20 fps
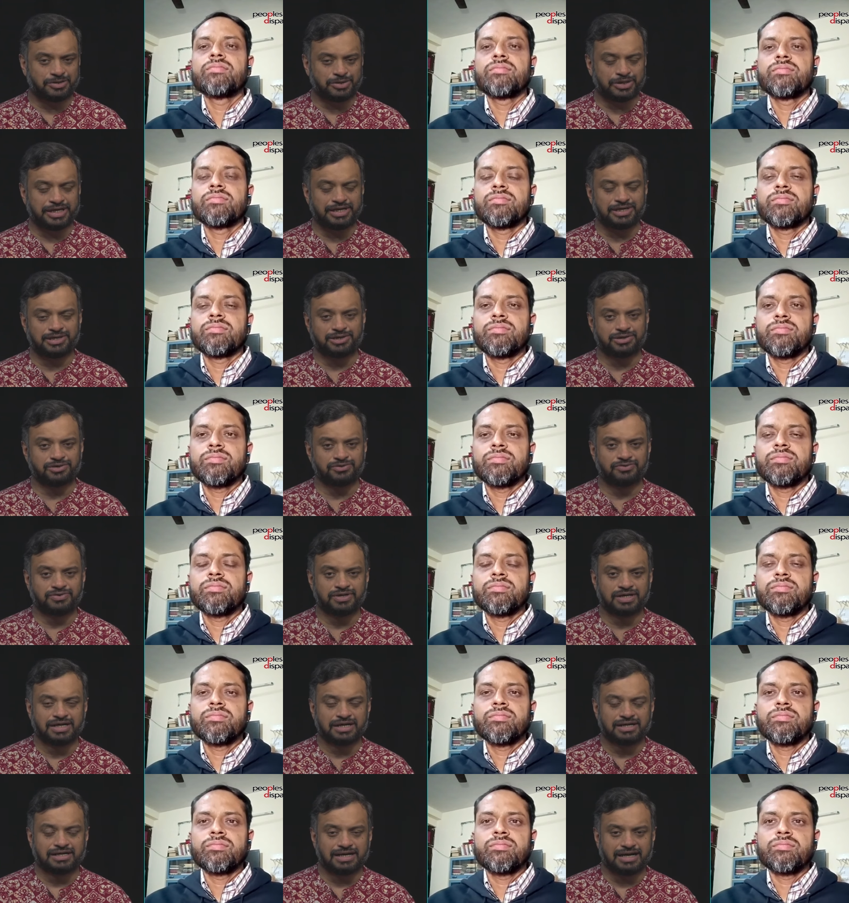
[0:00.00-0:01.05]
Speaker 1: trend of,
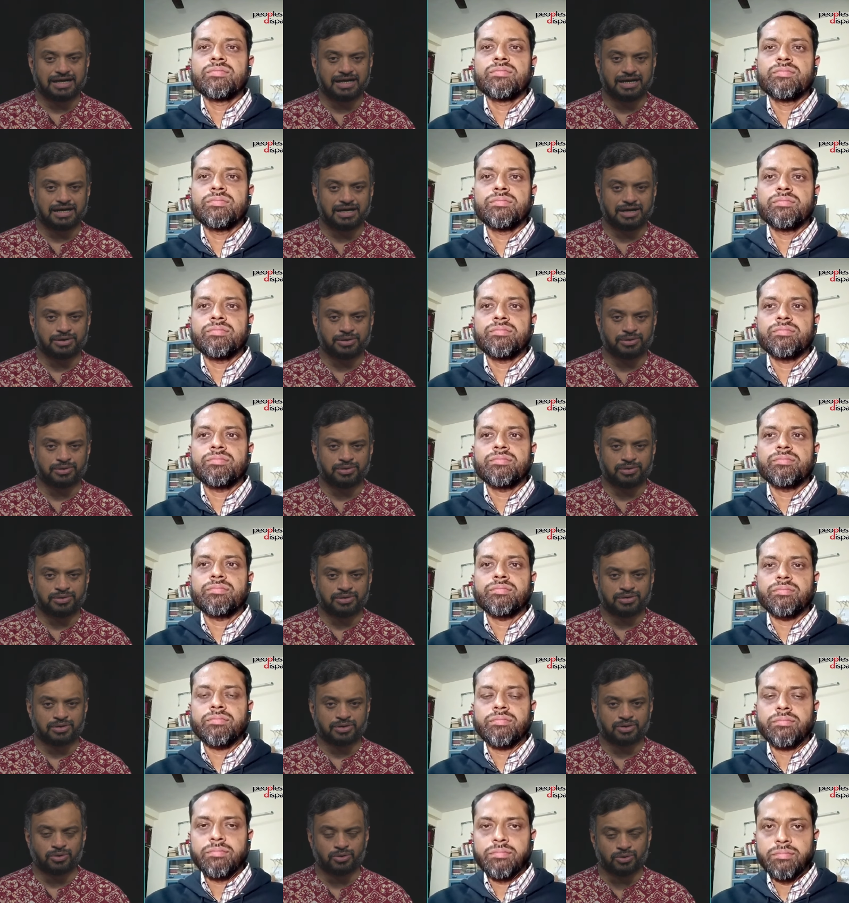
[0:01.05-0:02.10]
you know,
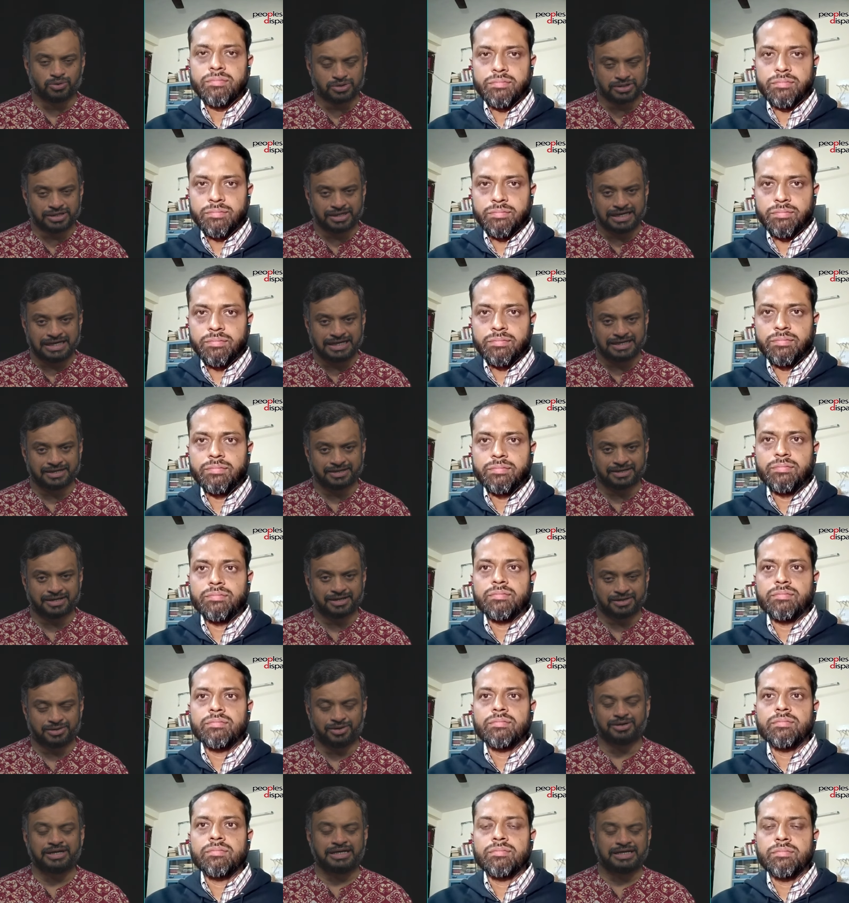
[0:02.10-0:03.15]
closer
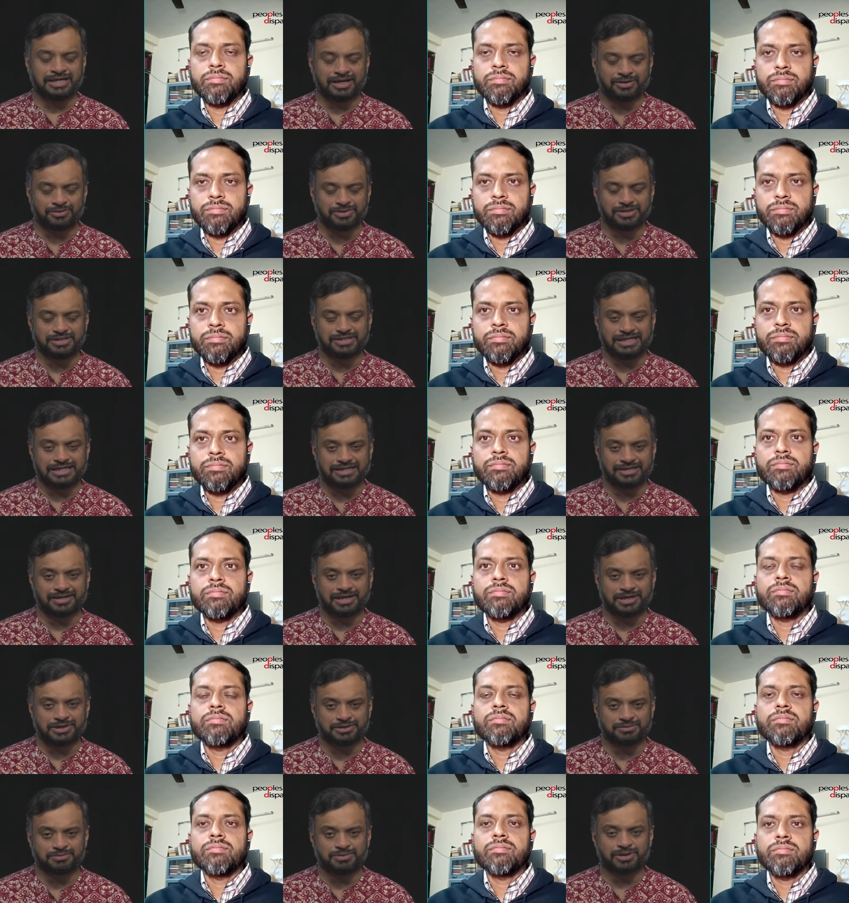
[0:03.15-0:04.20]
integration, not I wouldn't say
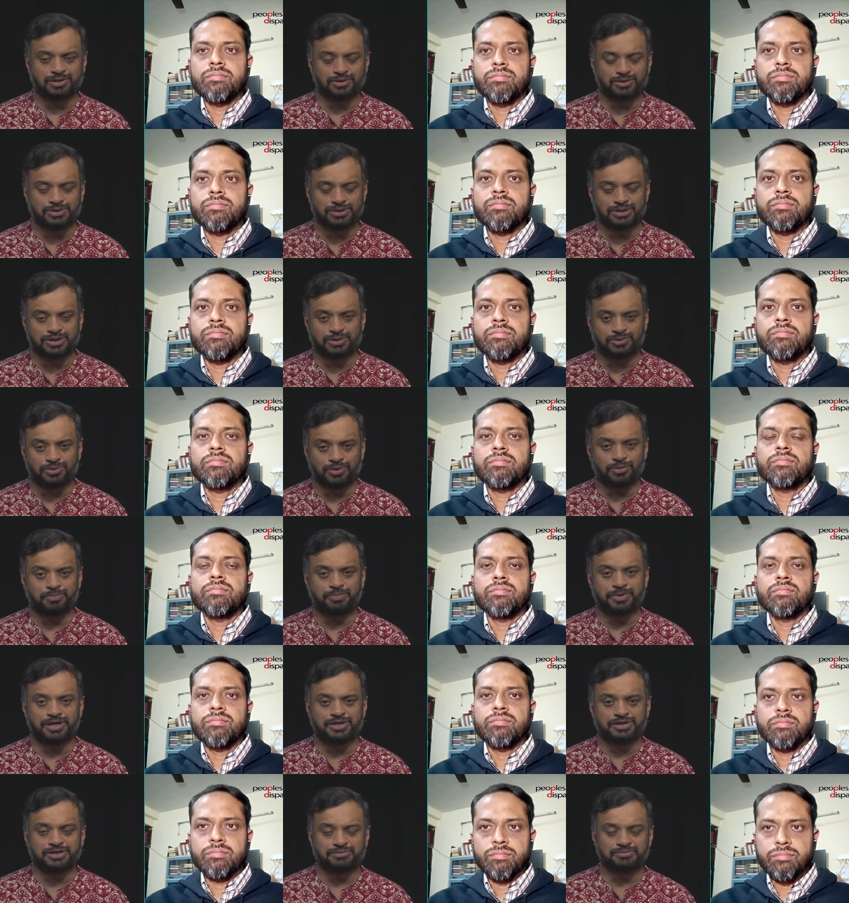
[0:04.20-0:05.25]
integration, but closer
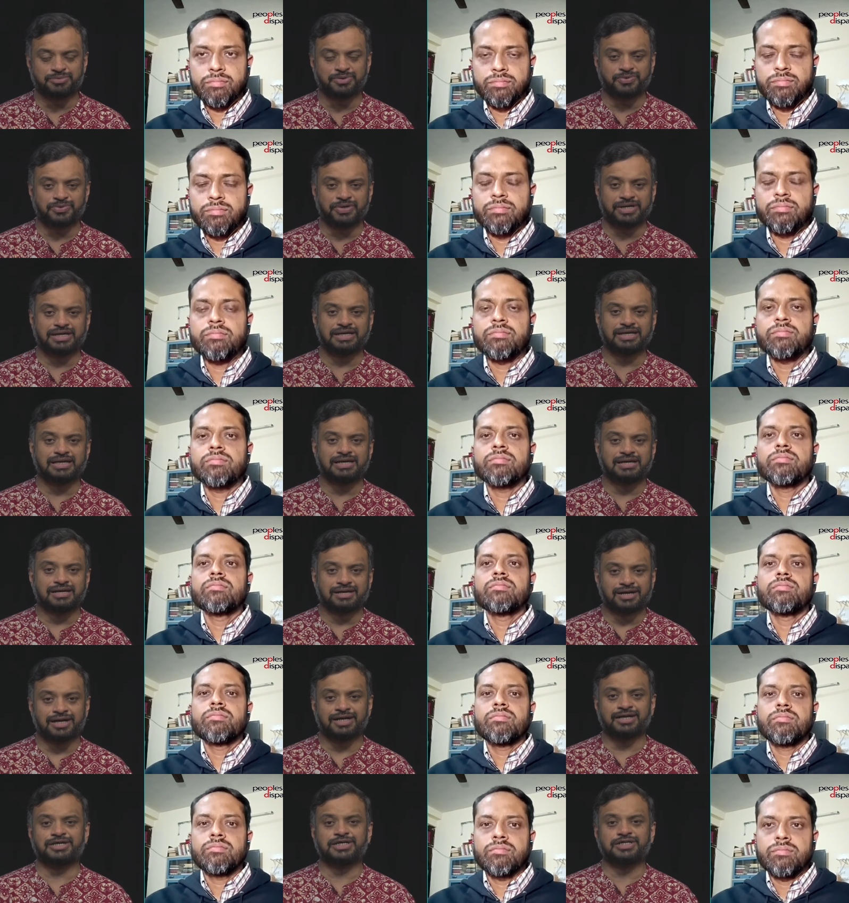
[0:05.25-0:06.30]
cooperation between
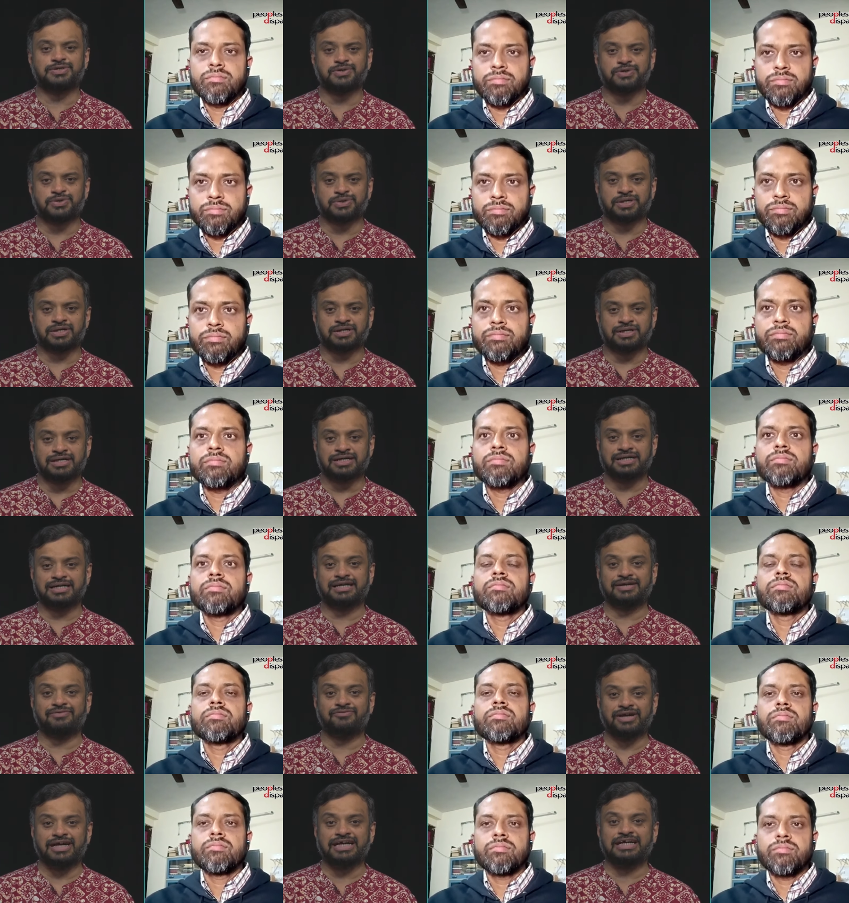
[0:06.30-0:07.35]
countries which were earlier
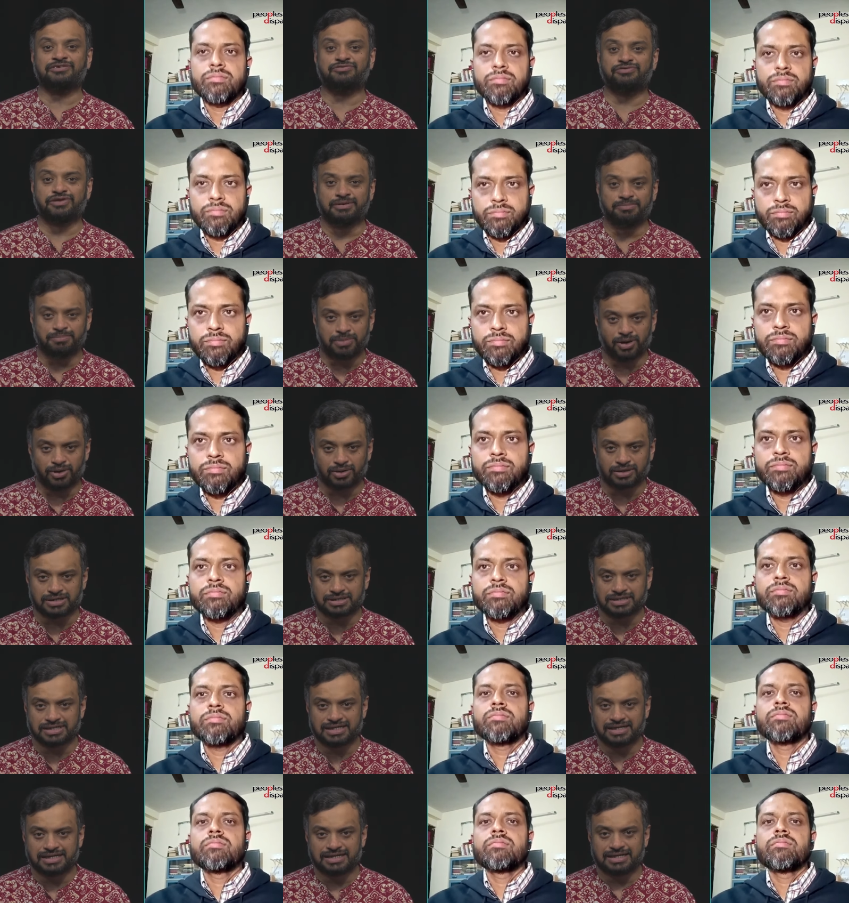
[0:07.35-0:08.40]
in very different
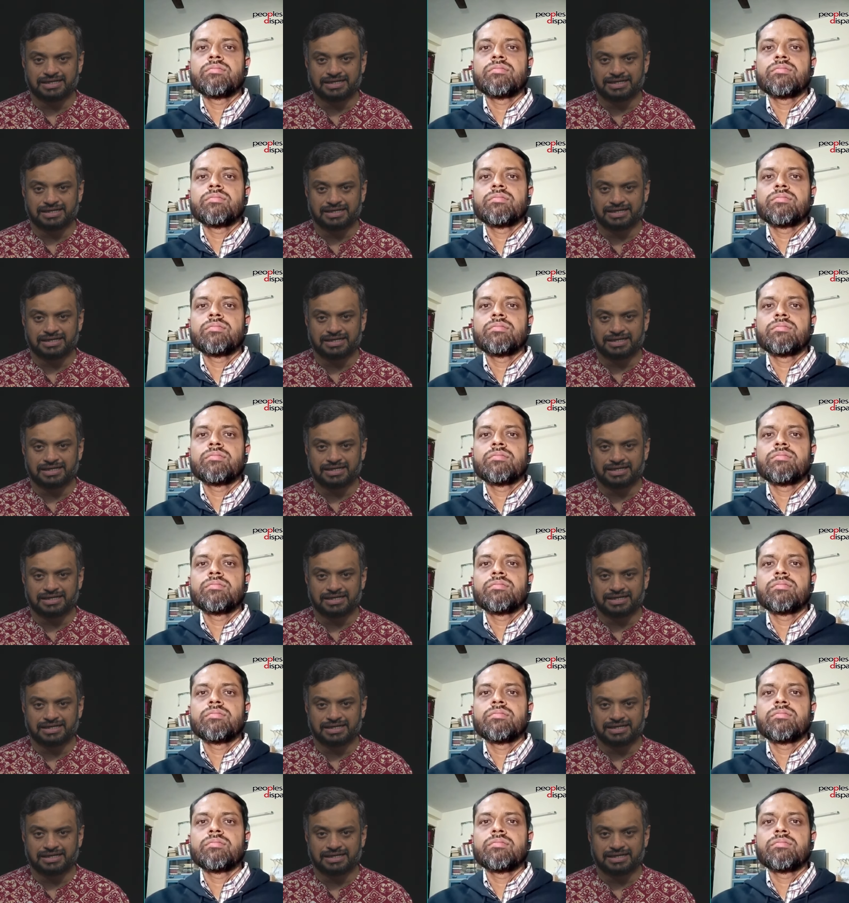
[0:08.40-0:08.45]
blocks.